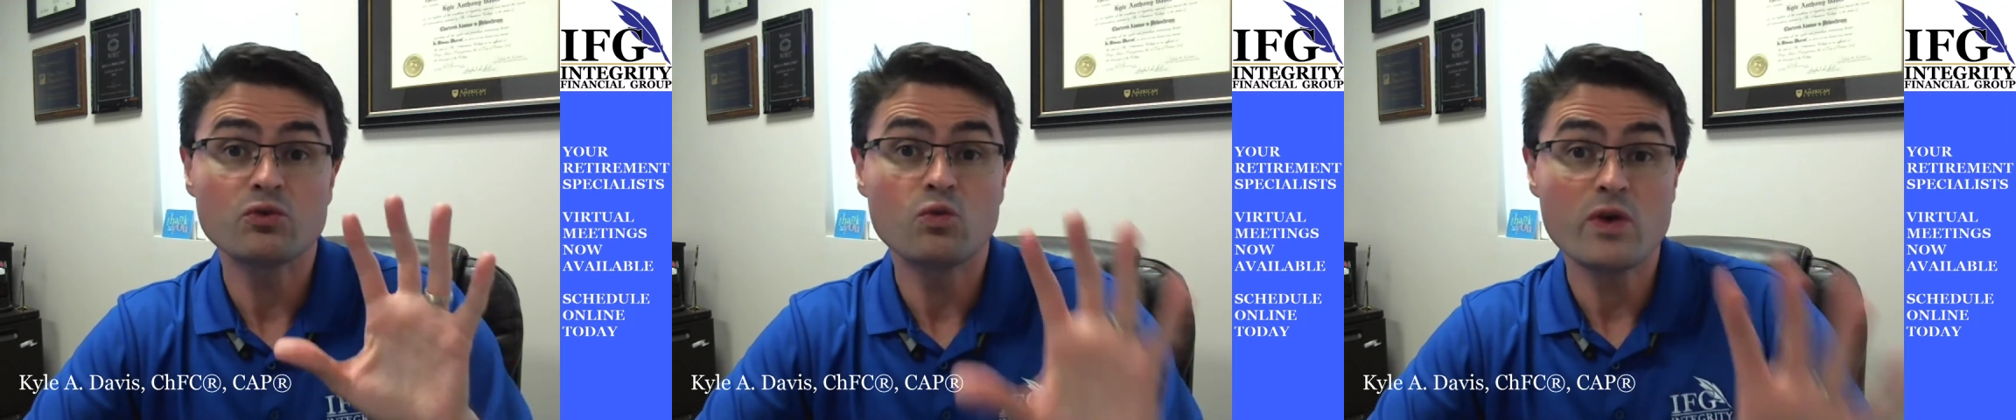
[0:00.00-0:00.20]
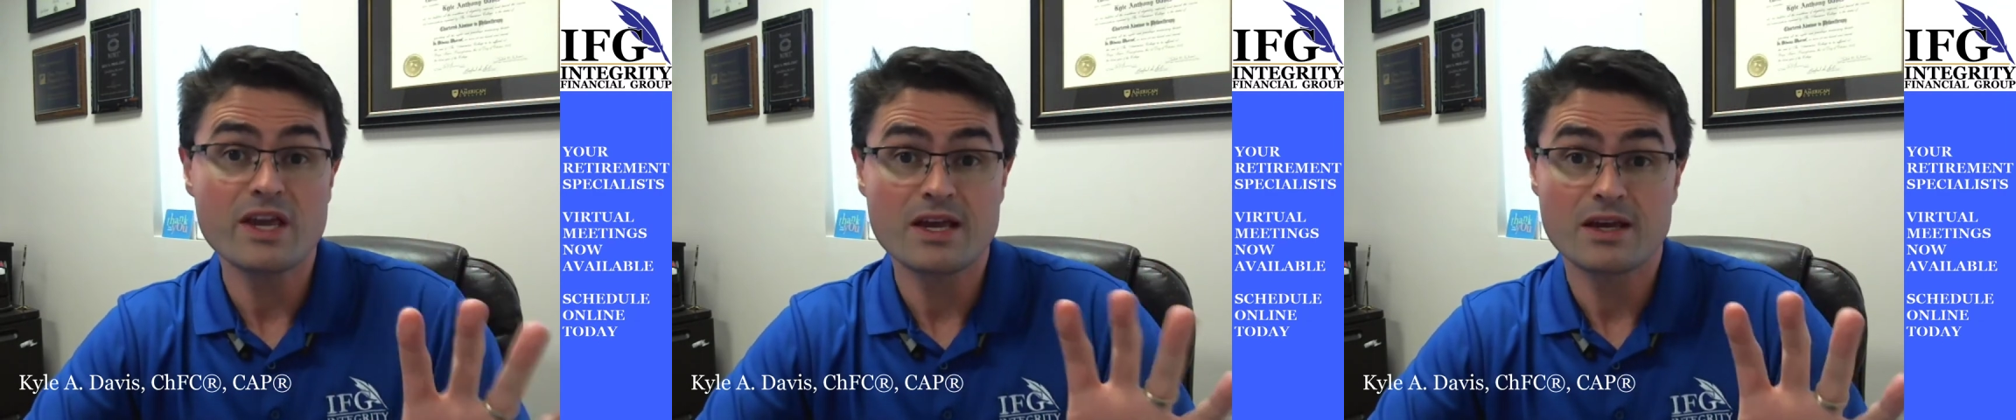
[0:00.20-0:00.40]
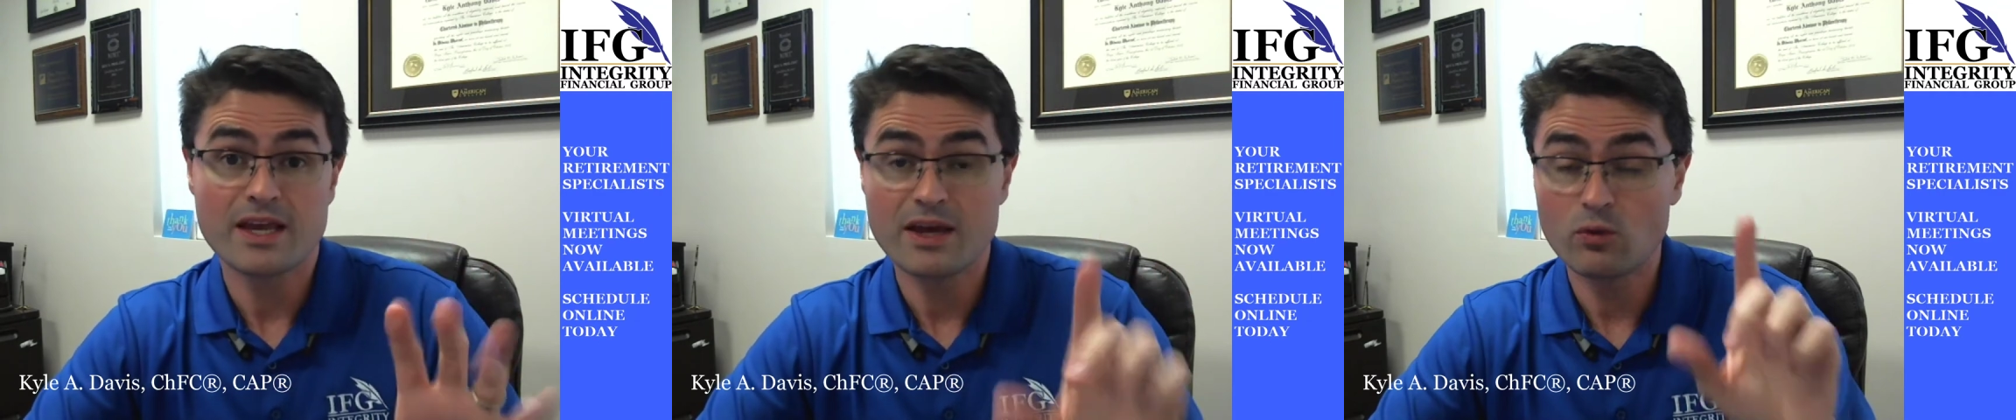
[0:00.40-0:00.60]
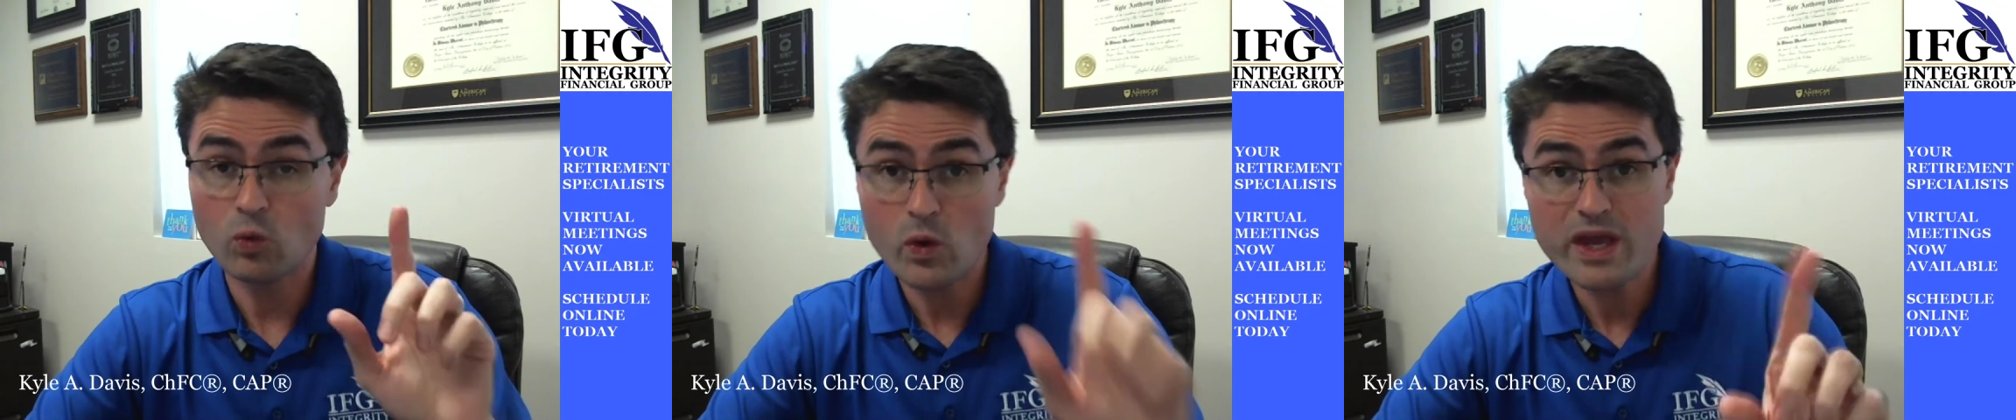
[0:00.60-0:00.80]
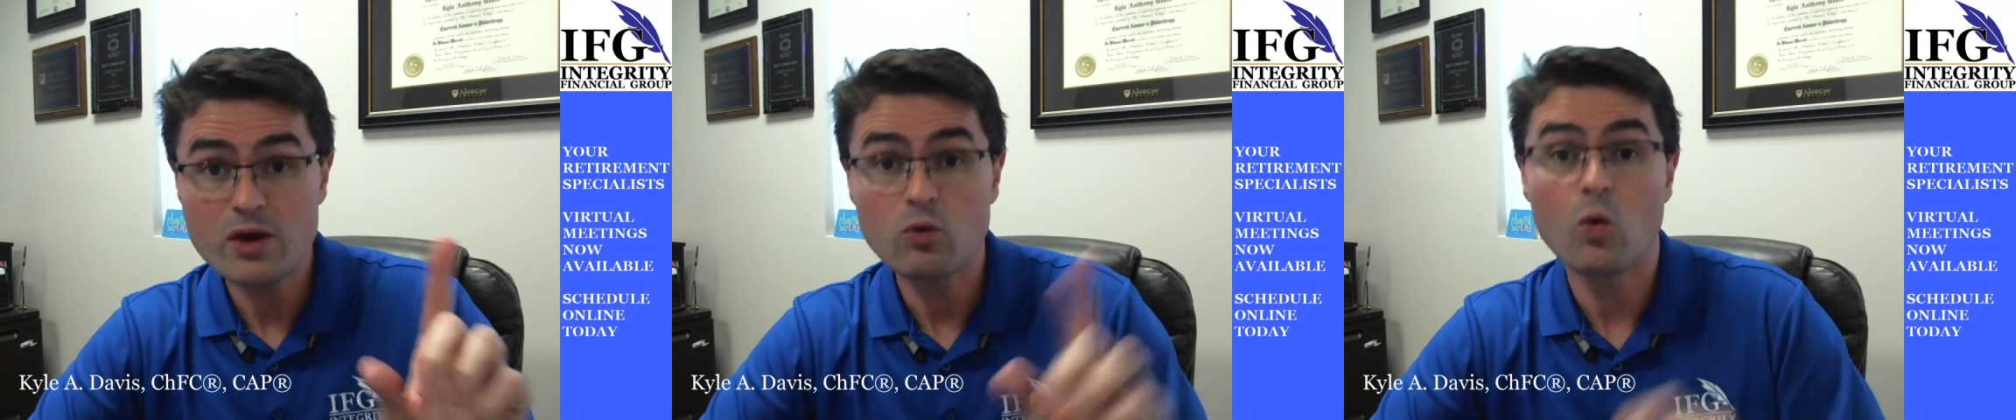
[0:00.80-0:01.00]
week, in
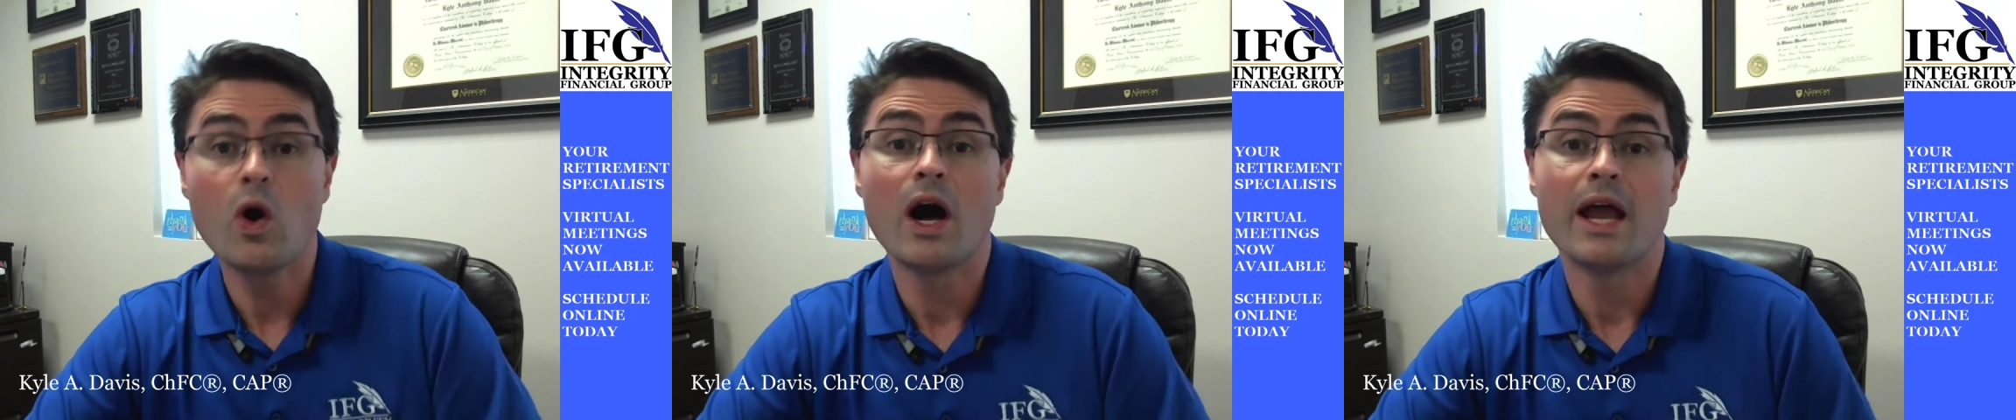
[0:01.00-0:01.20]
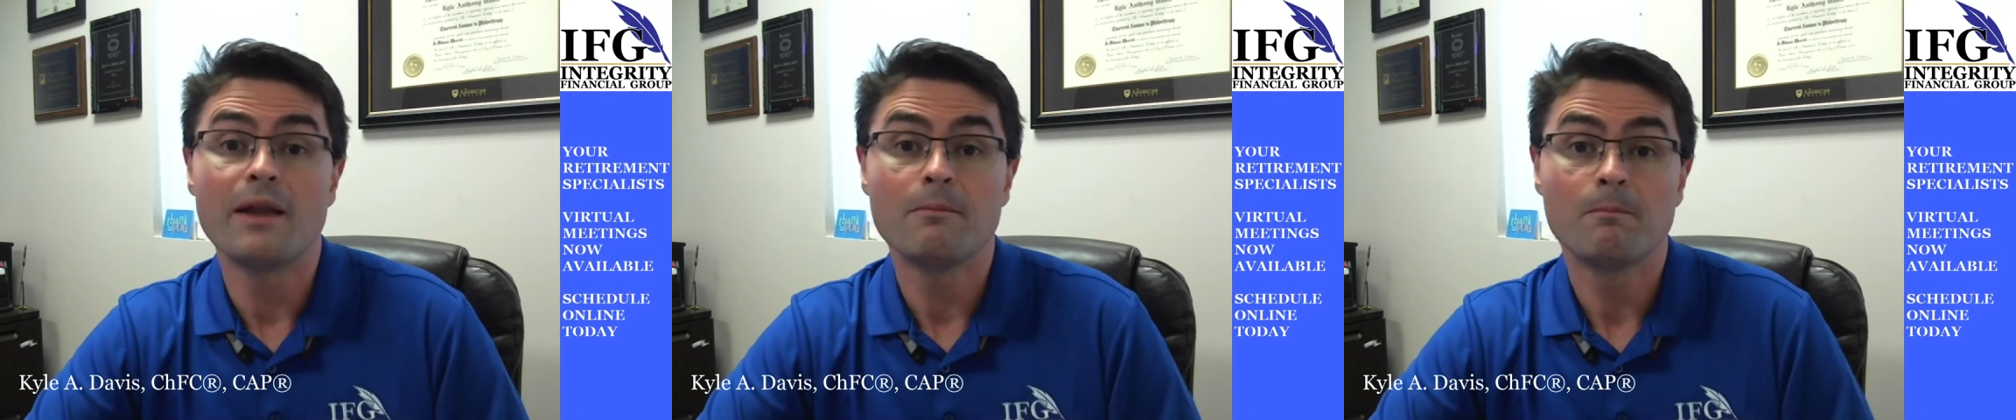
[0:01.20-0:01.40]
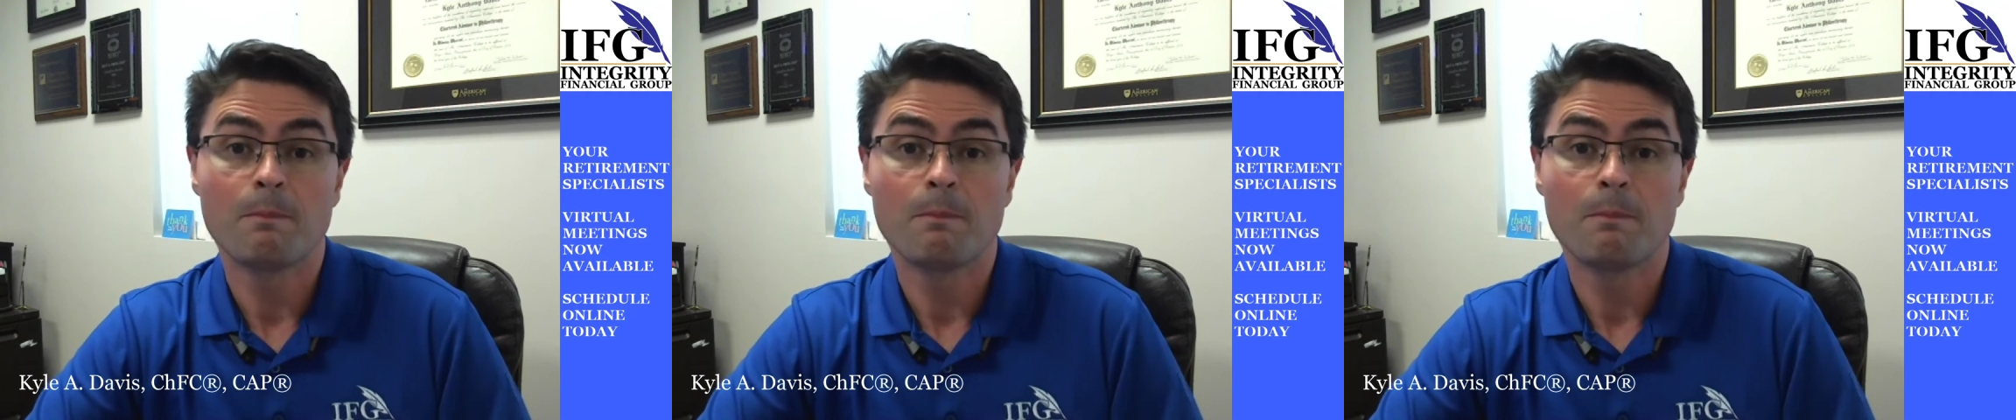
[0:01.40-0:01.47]
week 1,